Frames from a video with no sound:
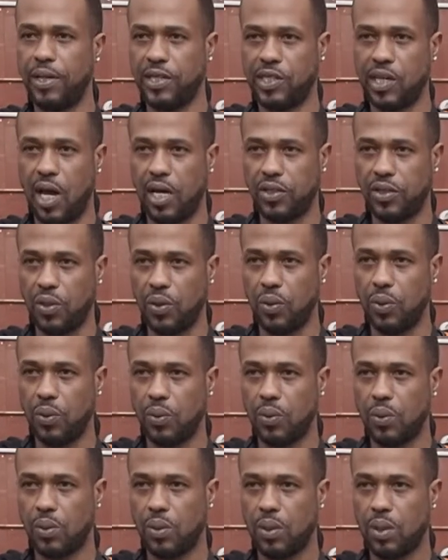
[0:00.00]
plus R2,
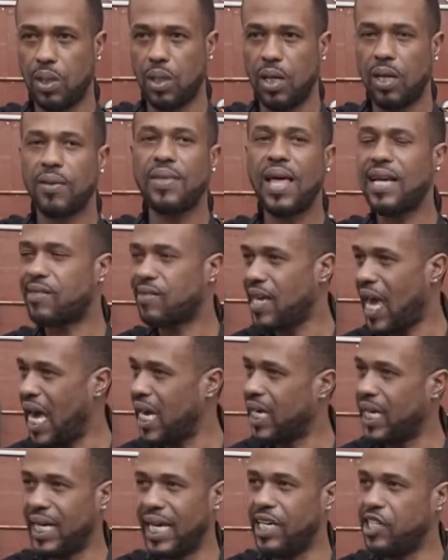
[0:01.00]
that's
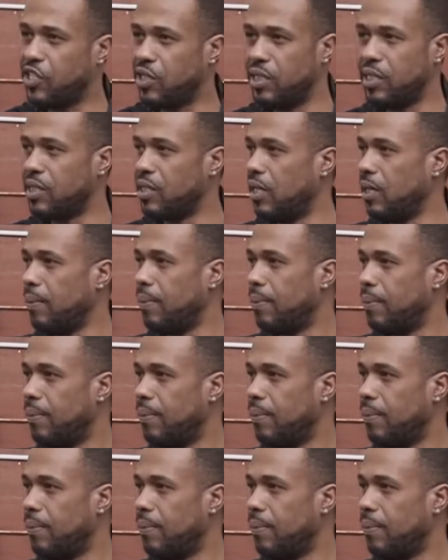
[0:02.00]
calculation, isn't it?